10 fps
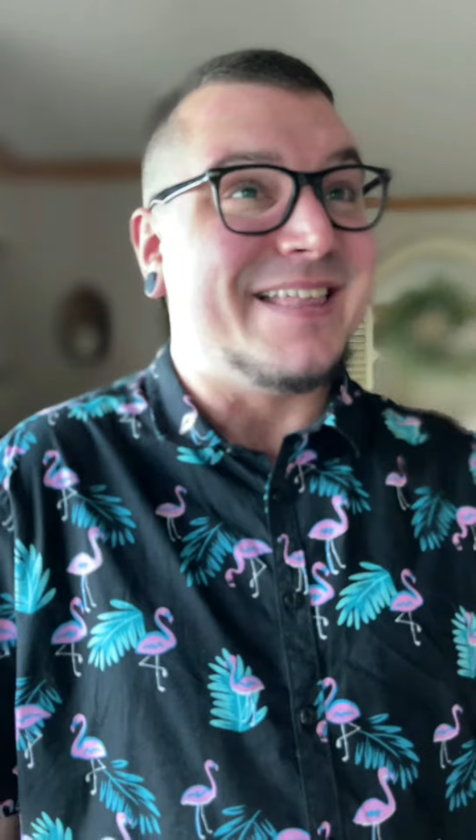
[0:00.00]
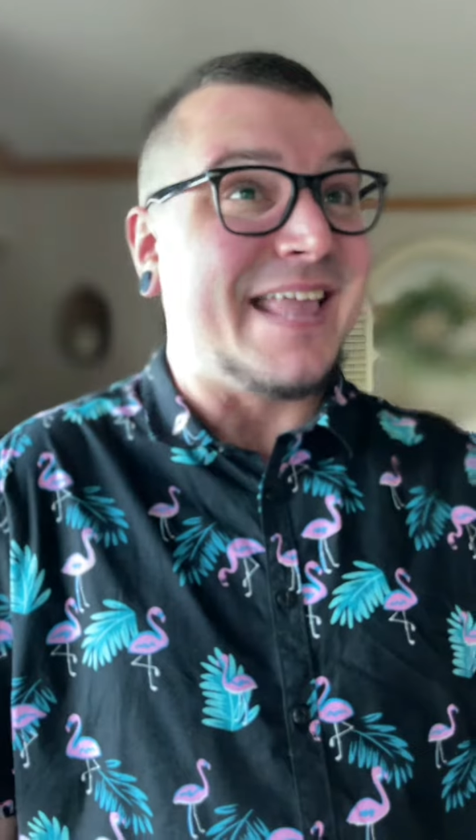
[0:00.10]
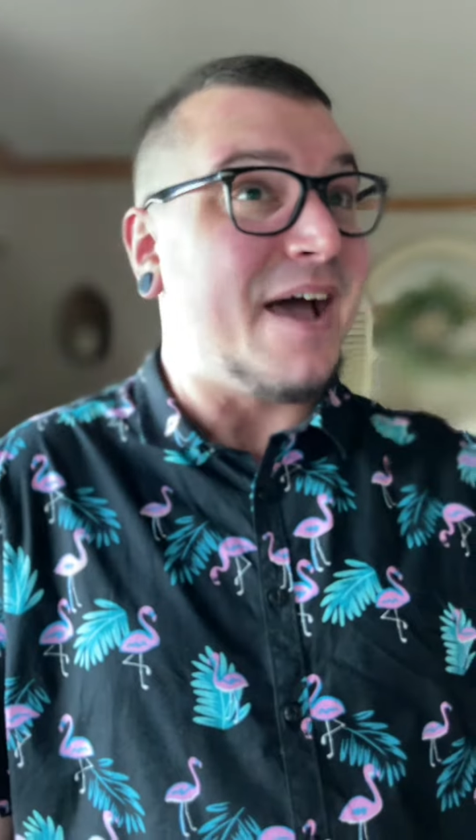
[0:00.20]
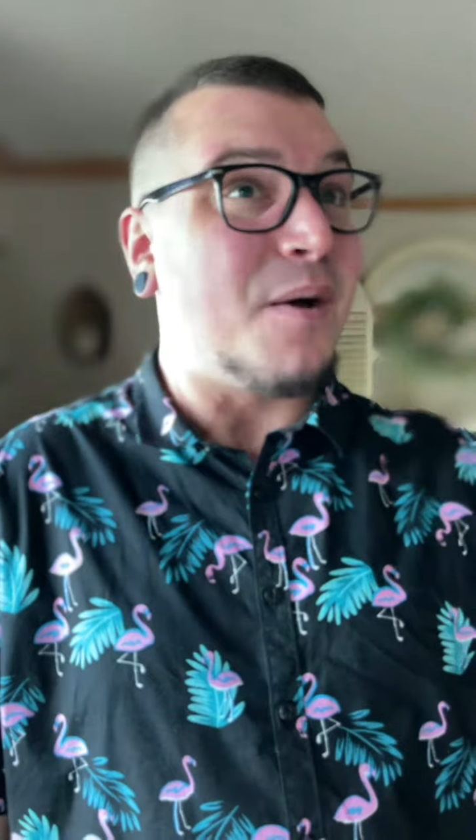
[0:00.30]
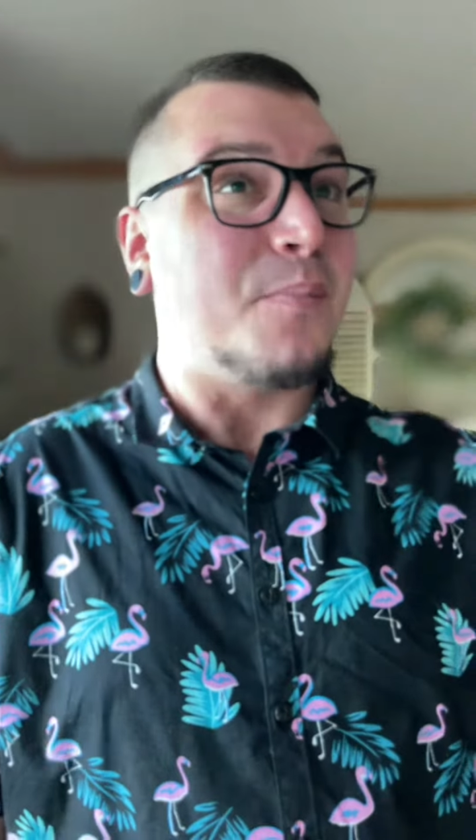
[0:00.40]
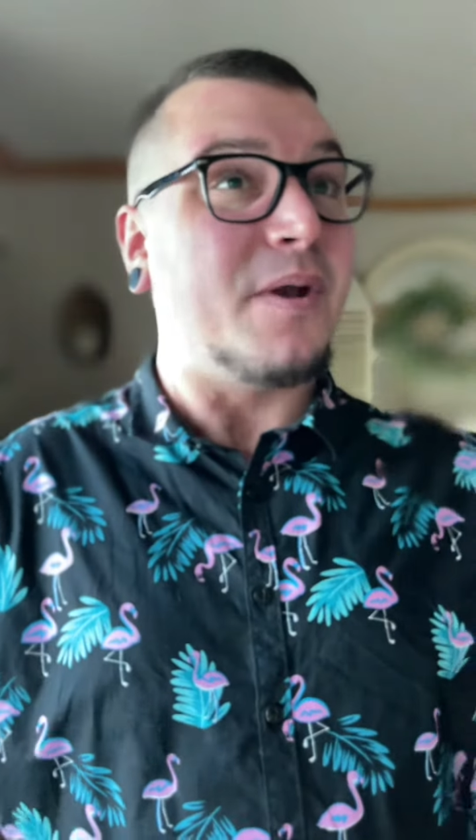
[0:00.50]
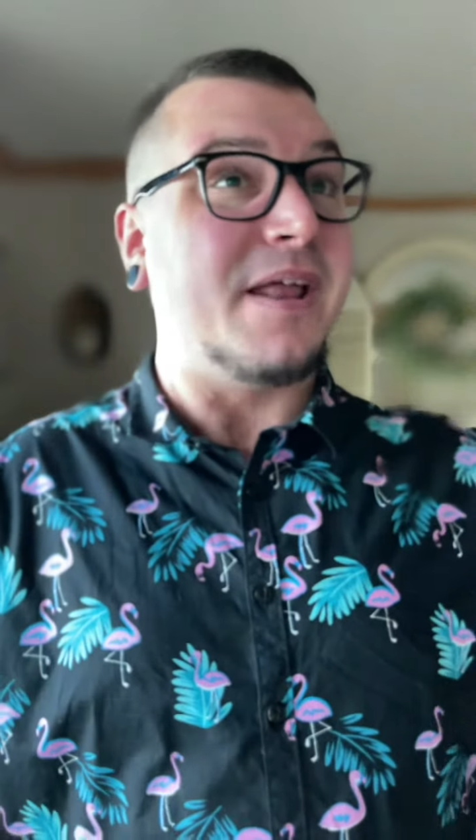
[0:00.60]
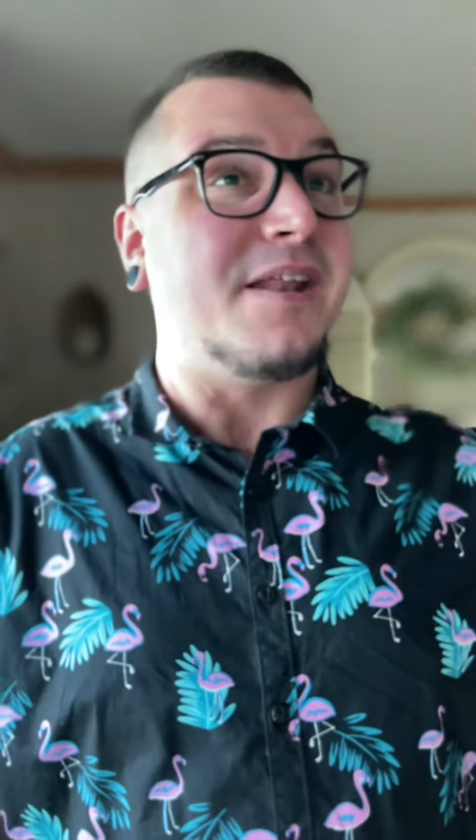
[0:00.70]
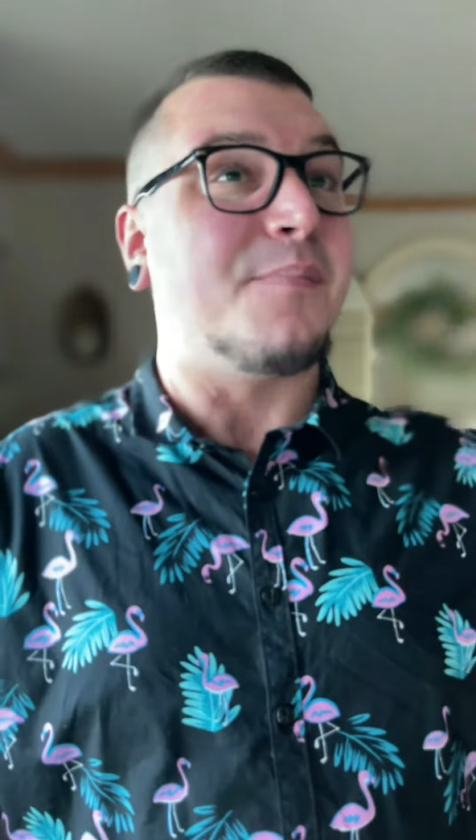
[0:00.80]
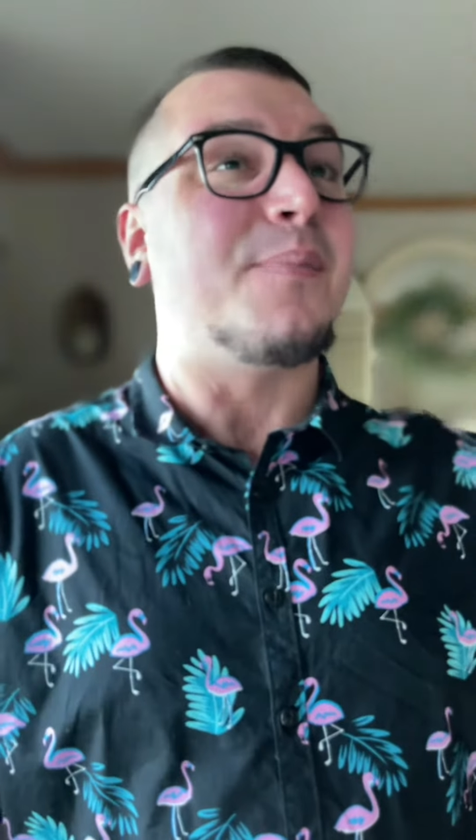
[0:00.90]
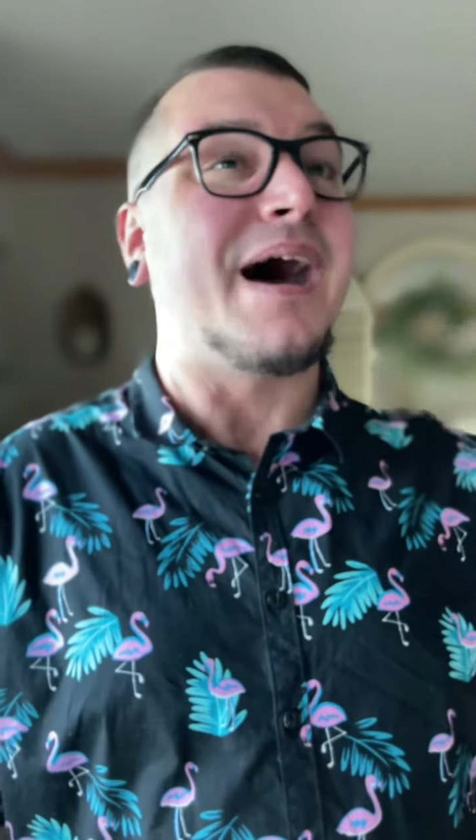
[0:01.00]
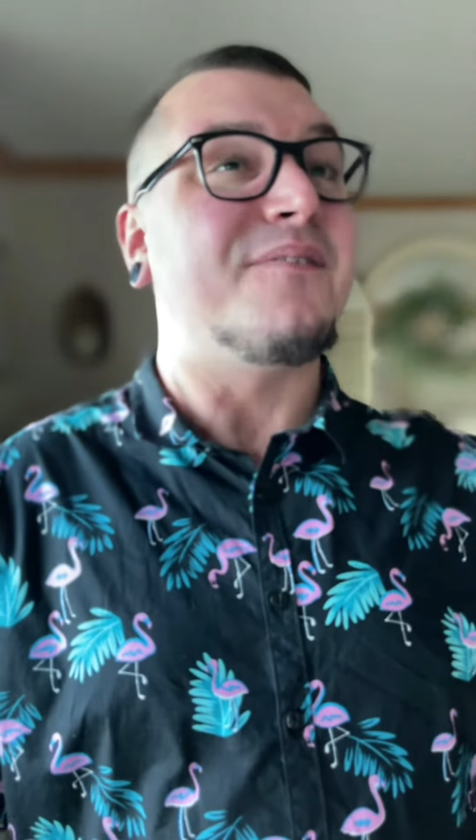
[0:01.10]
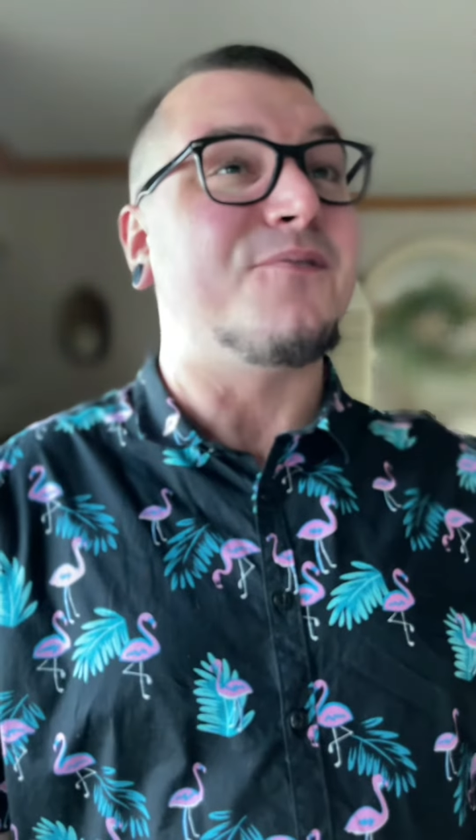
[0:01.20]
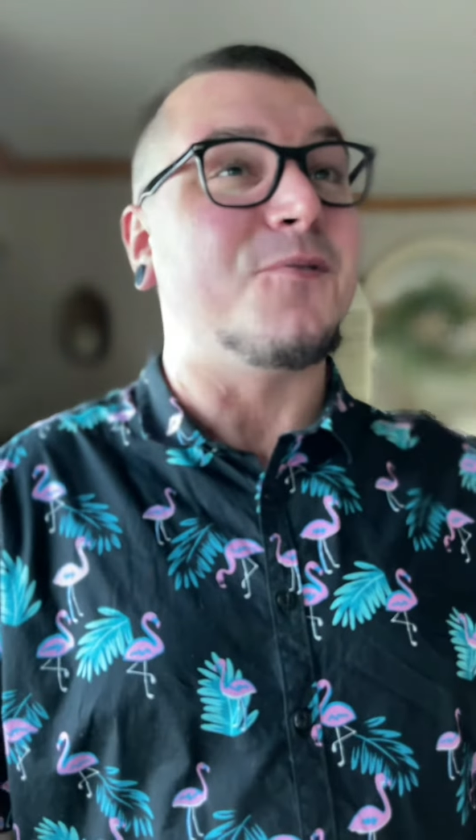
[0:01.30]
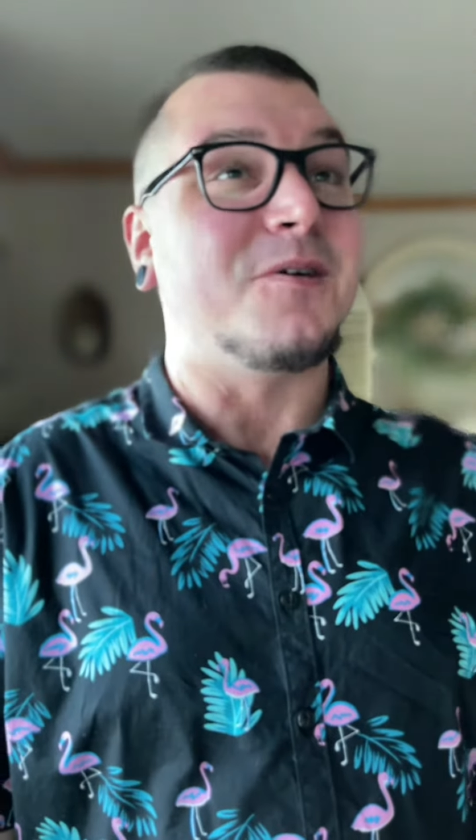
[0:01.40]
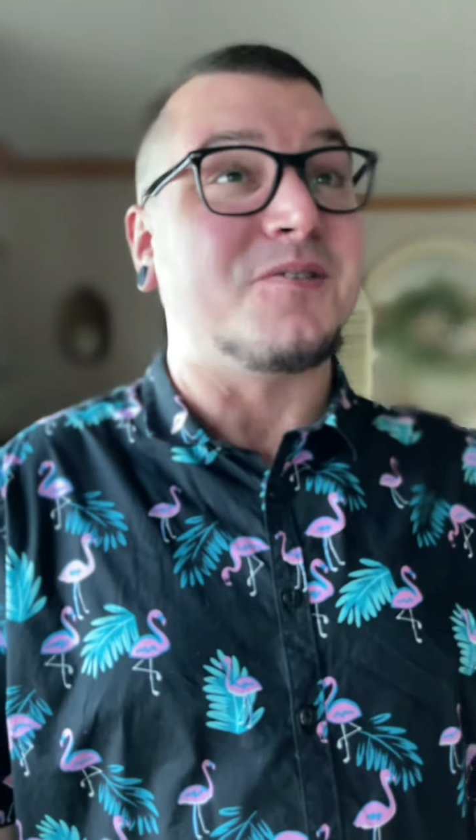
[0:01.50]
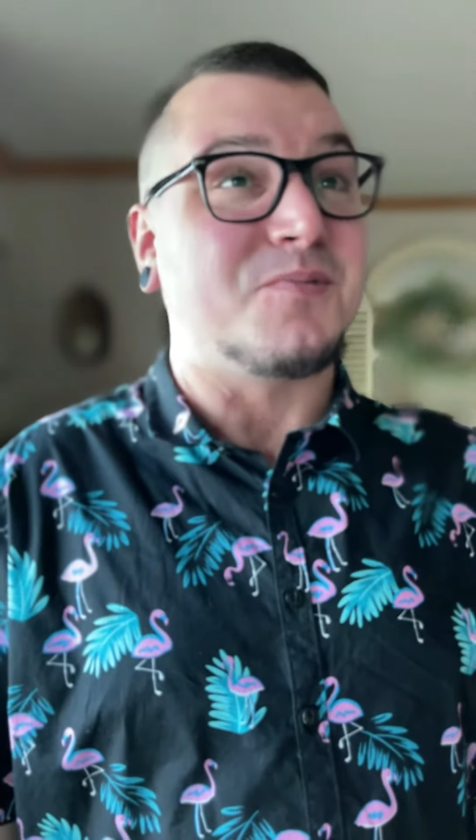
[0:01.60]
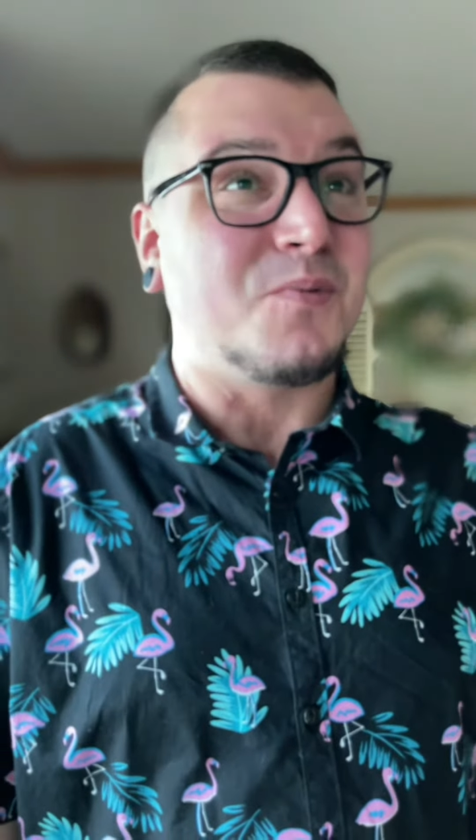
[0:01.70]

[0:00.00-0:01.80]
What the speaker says: now I put it in a pot for us.